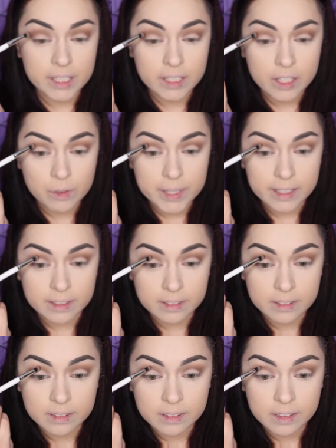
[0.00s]
gonna go in
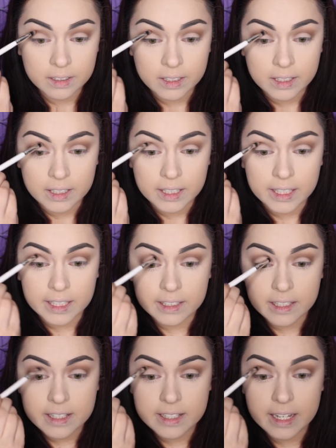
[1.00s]

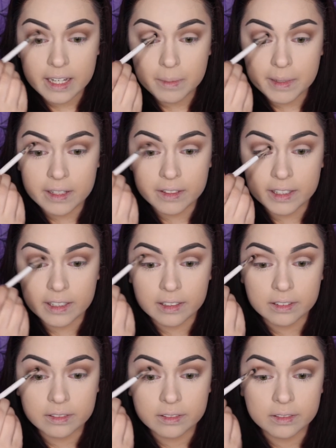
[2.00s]
that same area. I'm